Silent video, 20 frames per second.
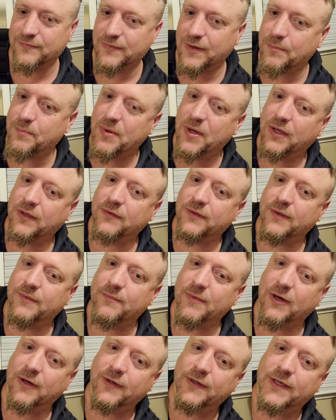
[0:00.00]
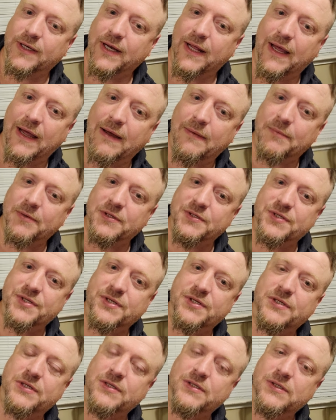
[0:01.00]
about American
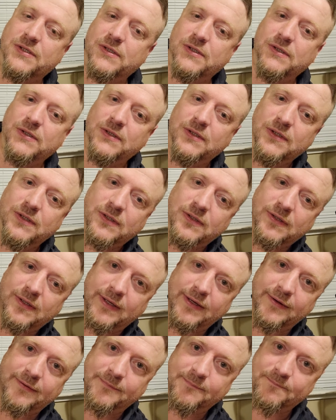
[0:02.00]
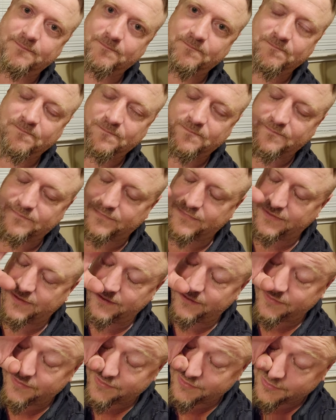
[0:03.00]
habits, like
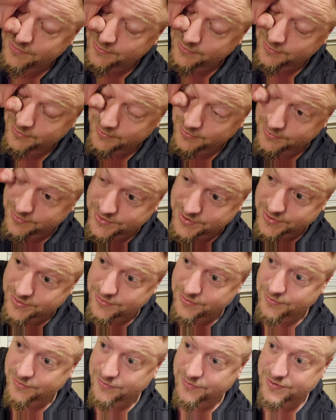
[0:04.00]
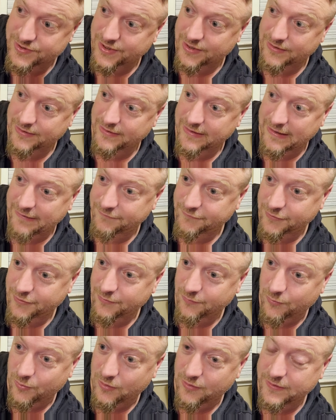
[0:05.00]
years and years. Like after
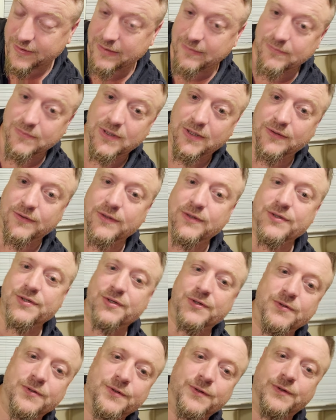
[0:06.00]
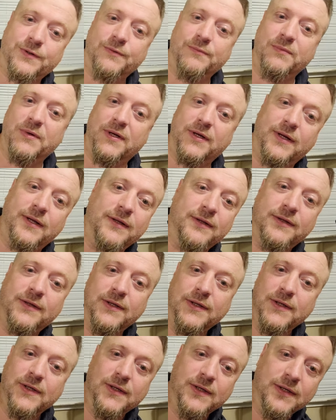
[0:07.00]
the wall came down in Eastern Germany,
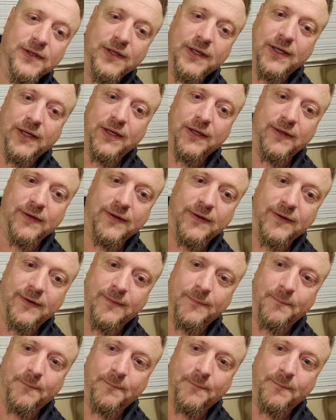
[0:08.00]
and